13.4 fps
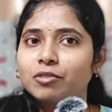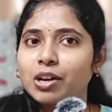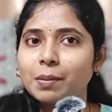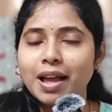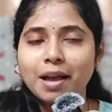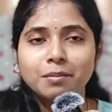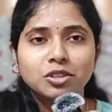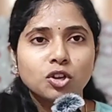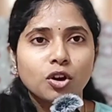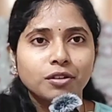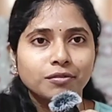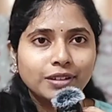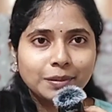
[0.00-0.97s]
from
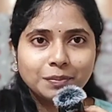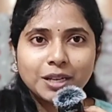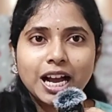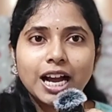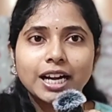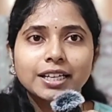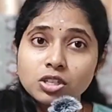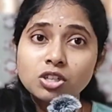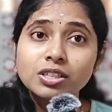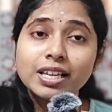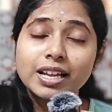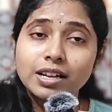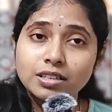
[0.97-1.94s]
Amazon, Flipkart. So
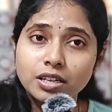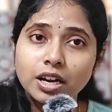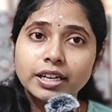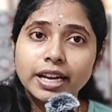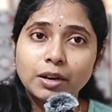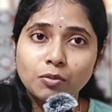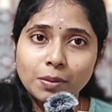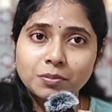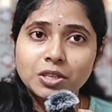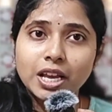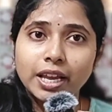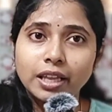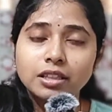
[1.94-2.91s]
there are certain
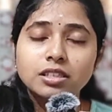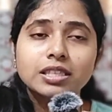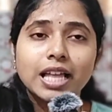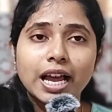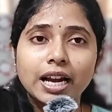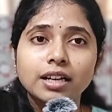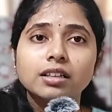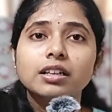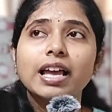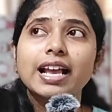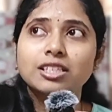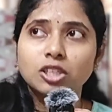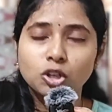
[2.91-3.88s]
websites that
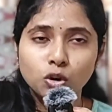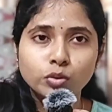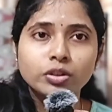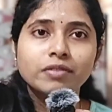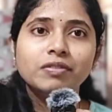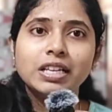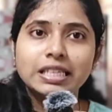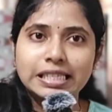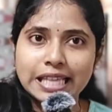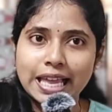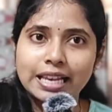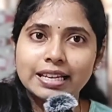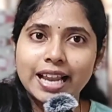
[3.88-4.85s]
exclusively
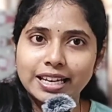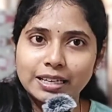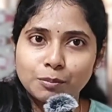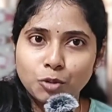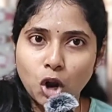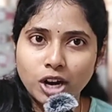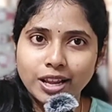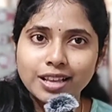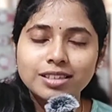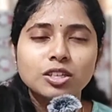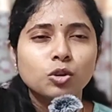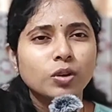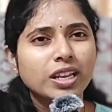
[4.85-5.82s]
sell dental
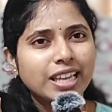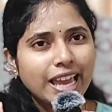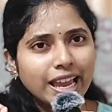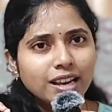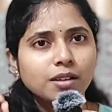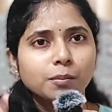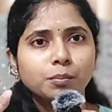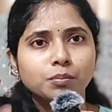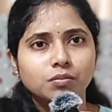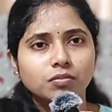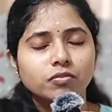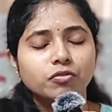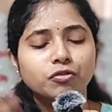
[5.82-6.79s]
products. You can get
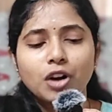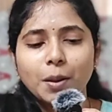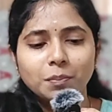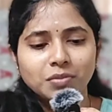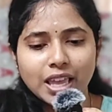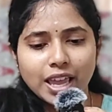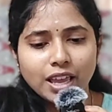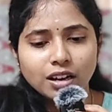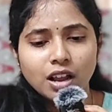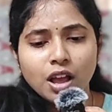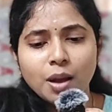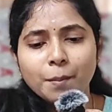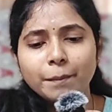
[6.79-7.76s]
from there
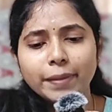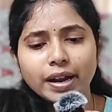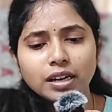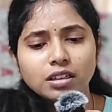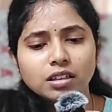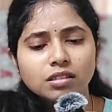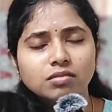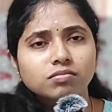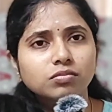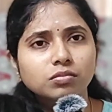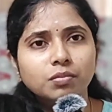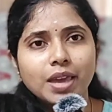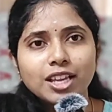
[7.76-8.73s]
but
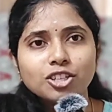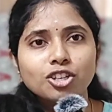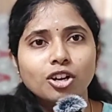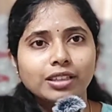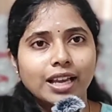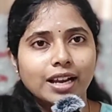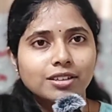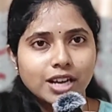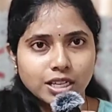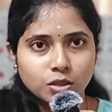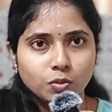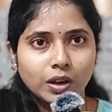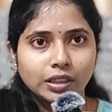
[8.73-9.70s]
make sure they are
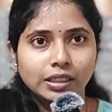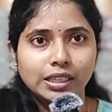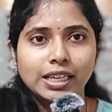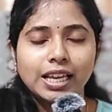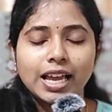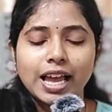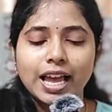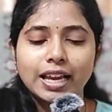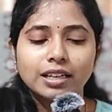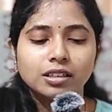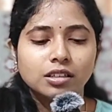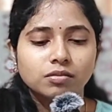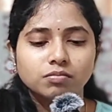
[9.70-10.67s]
trustworthy
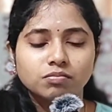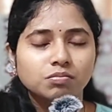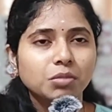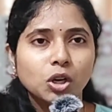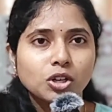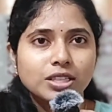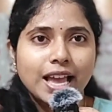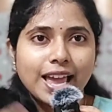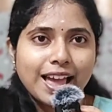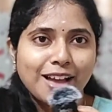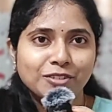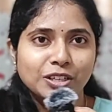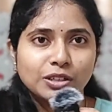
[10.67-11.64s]
and because I
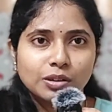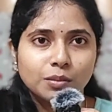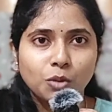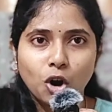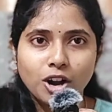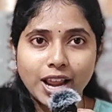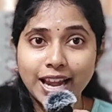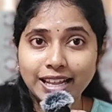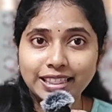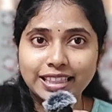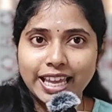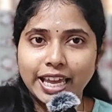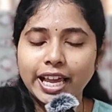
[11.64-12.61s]
haven't bought
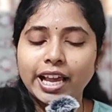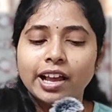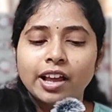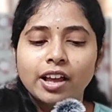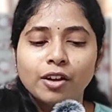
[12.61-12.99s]
anything